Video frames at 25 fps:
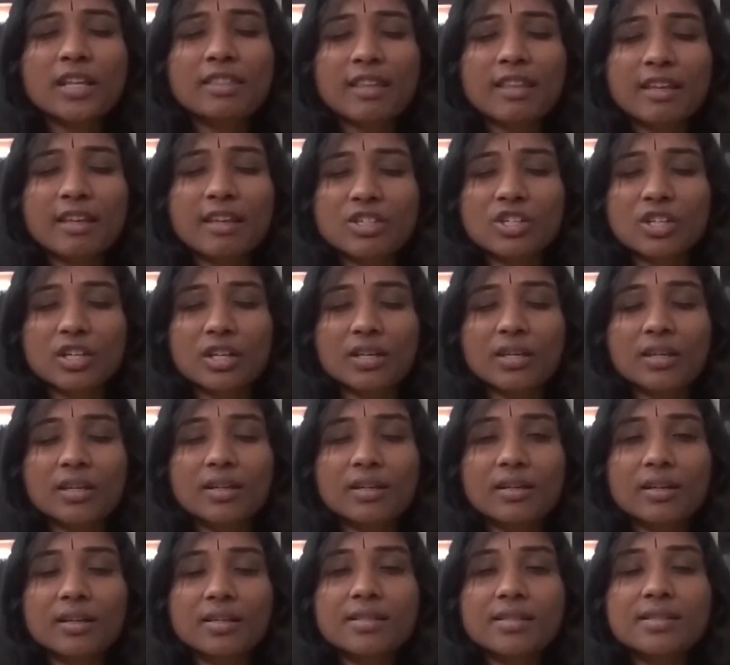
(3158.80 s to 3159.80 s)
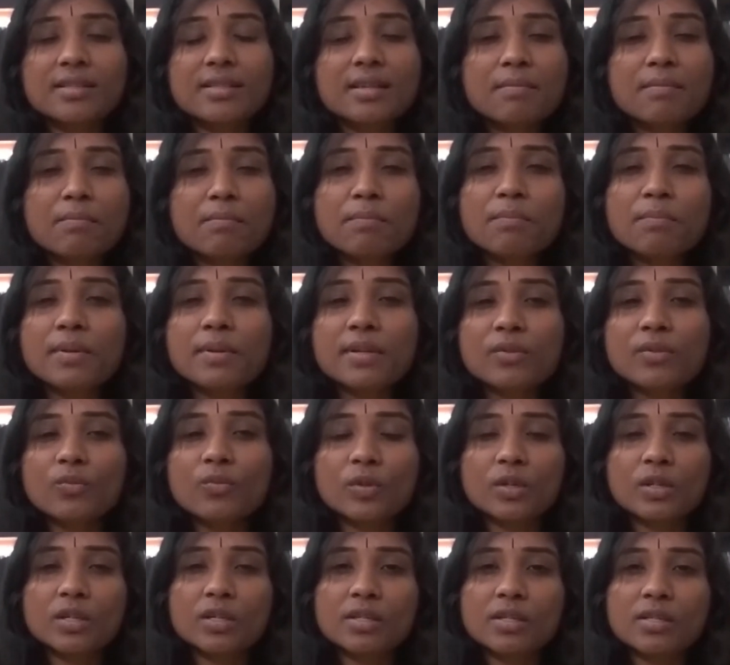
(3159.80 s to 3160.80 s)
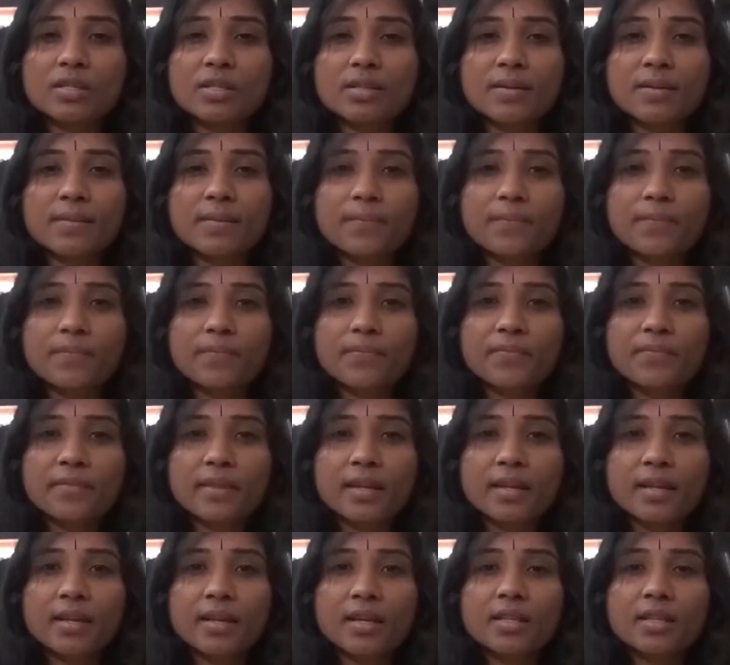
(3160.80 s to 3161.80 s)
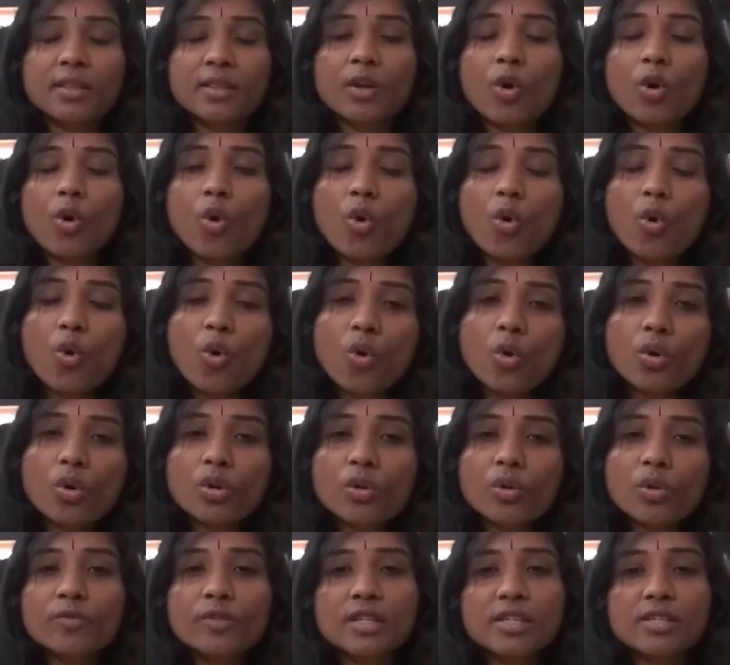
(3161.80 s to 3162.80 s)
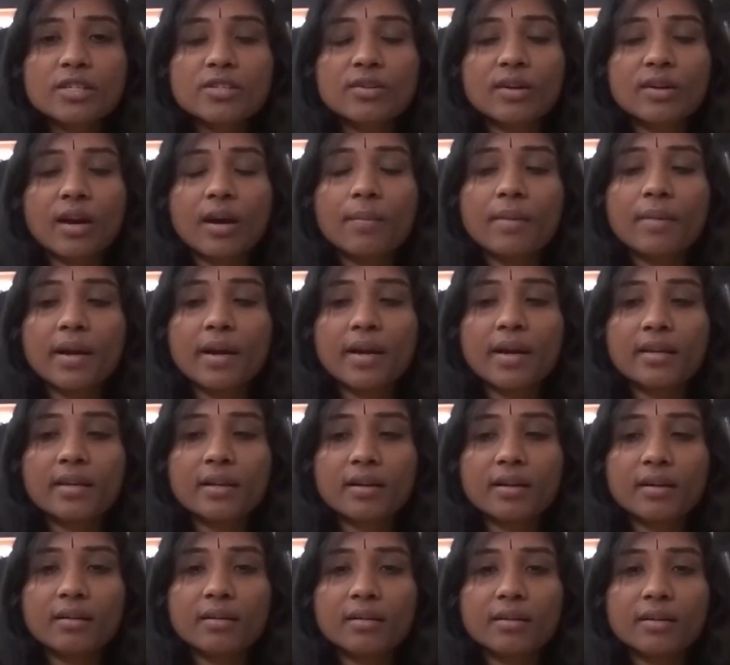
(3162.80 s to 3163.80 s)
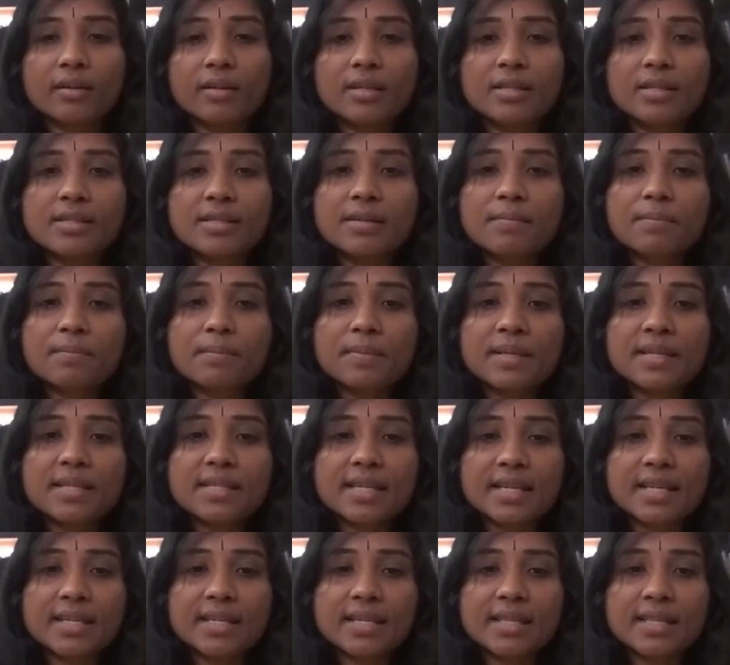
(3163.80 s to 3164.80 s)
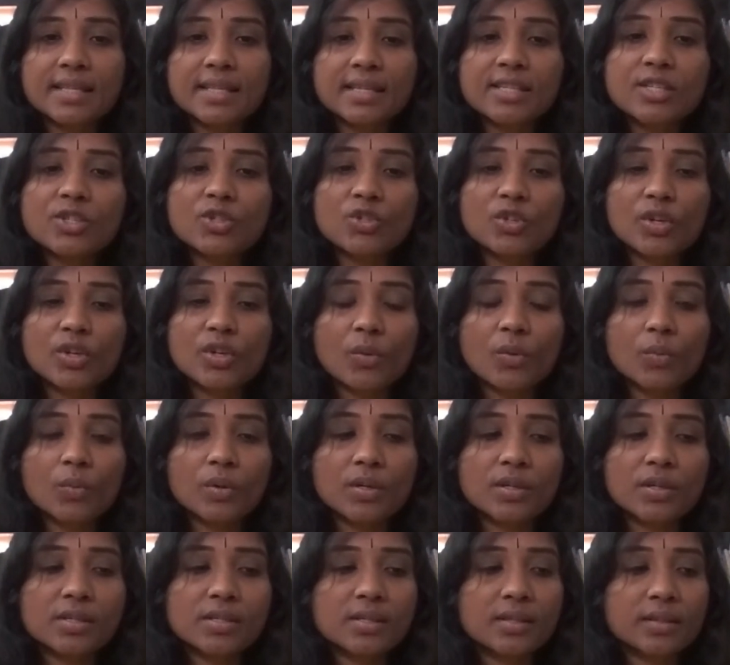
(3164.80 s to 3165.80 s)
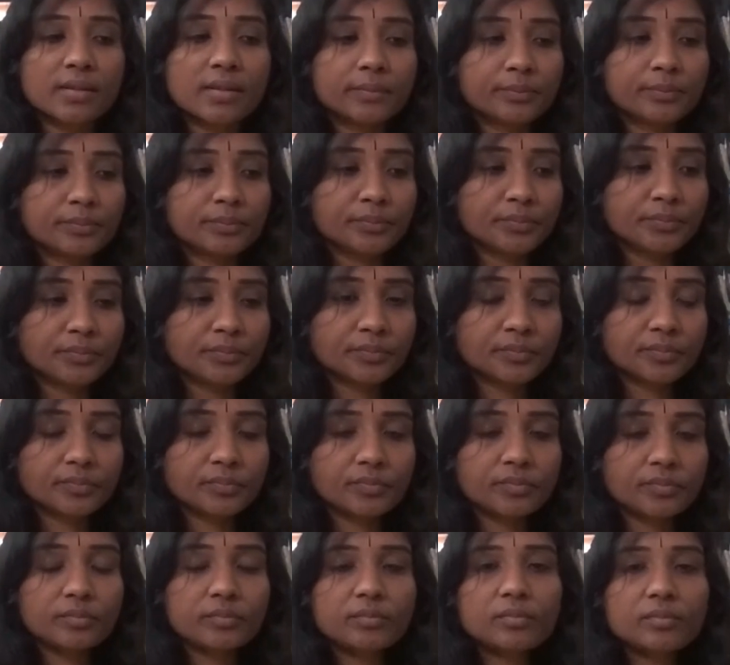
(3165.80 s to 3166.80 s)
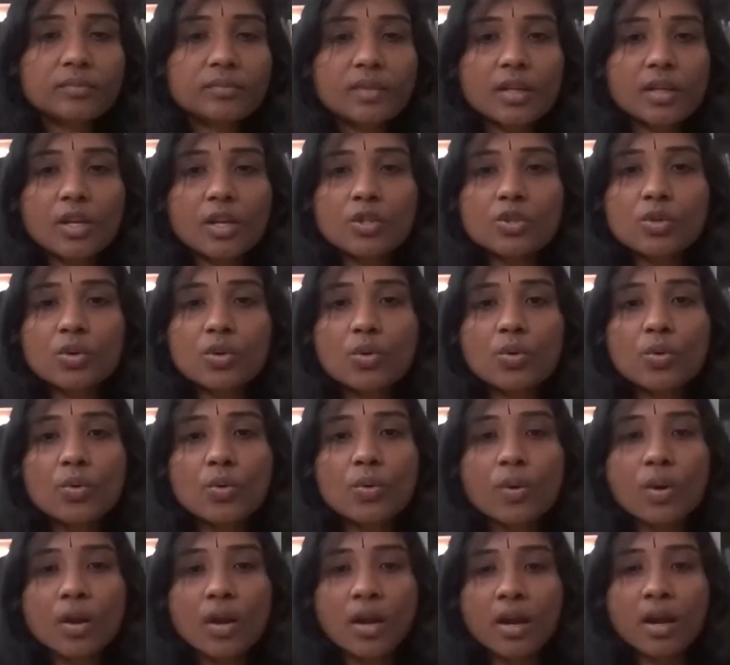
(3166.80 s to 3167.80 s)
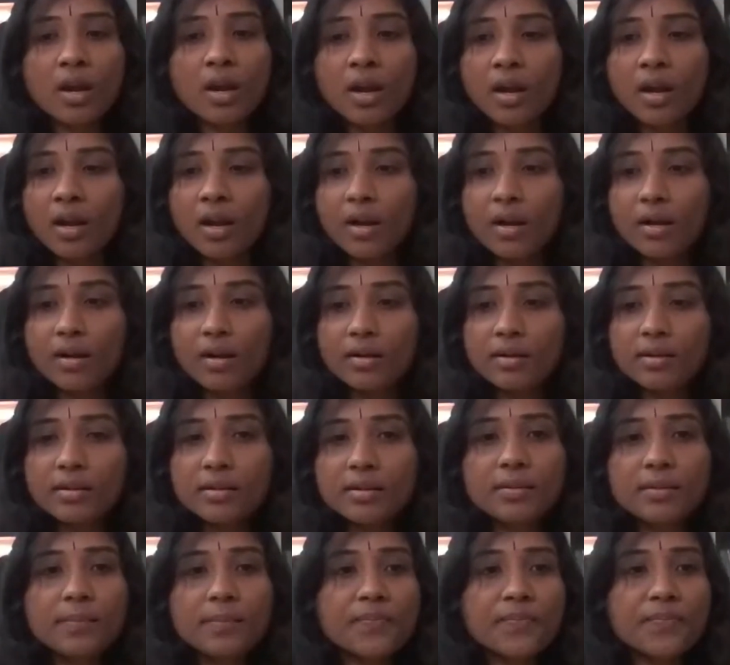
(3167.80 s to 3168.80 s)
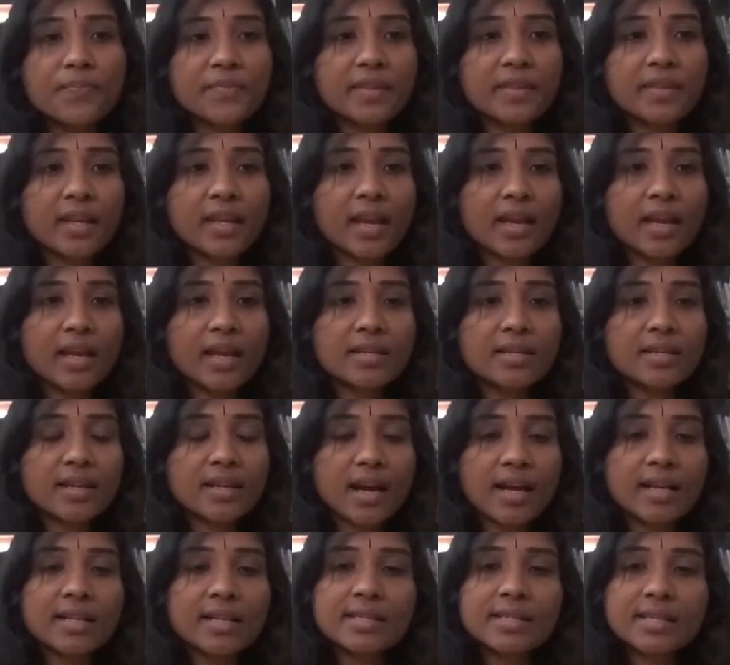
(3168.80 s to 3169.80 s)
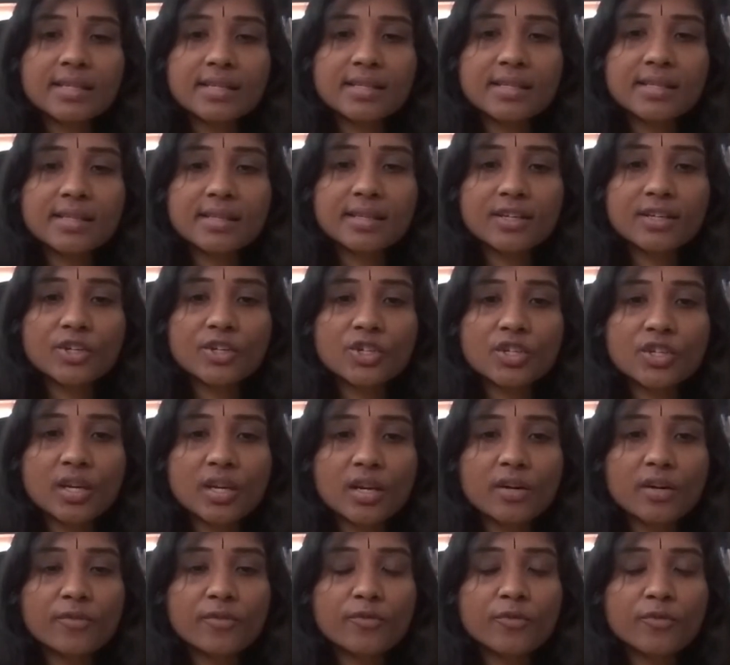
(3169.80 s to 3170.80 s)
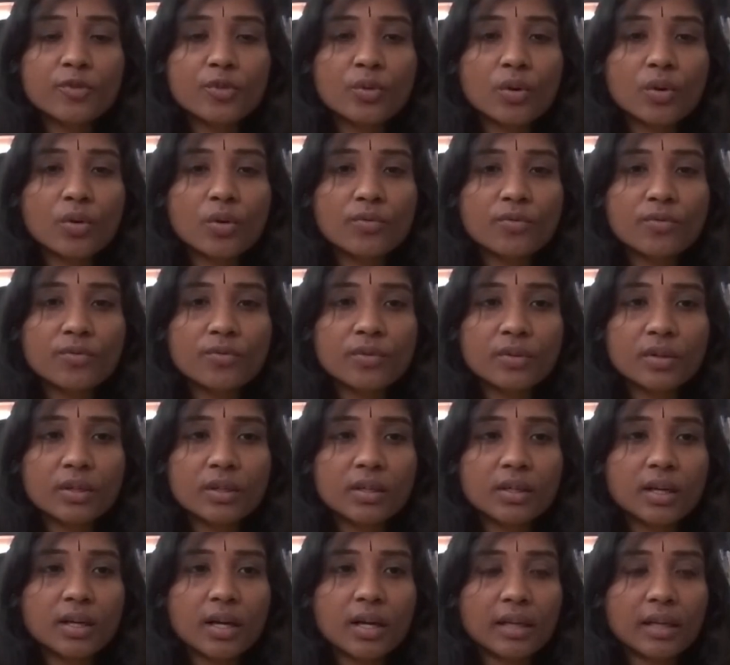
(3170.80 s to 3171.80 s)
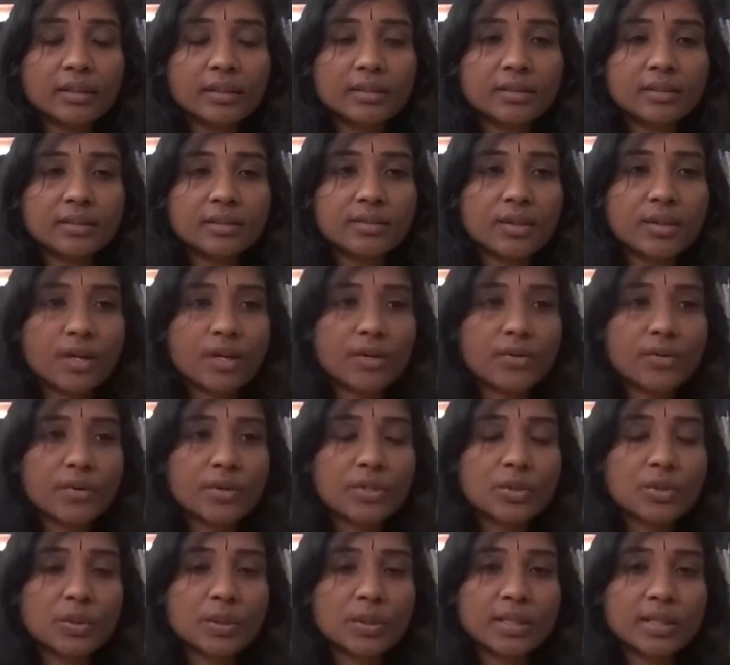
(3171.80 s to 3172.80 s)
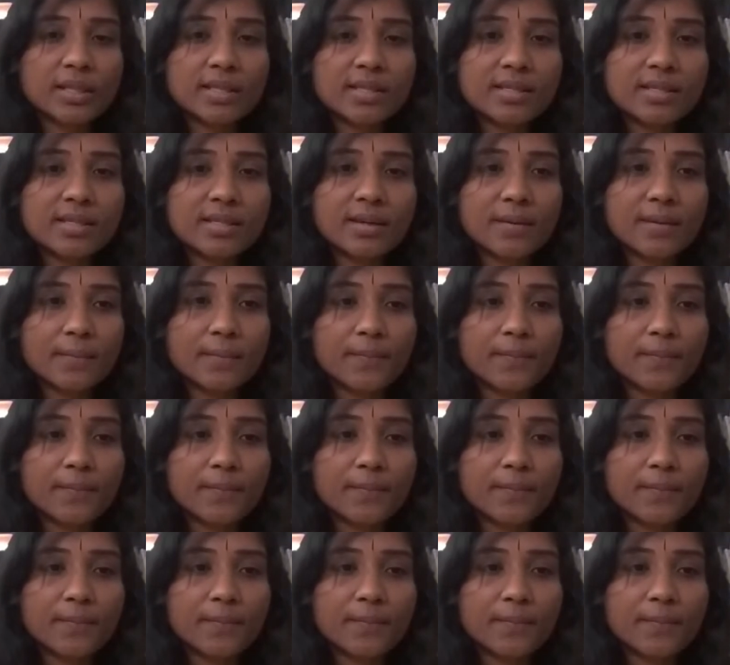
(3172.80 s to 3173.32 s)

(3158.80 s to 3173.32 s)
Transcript: teche. In simple words, the whole of this Ramayana is simply said in these 3 words. So and I'll just share a few of other rituals.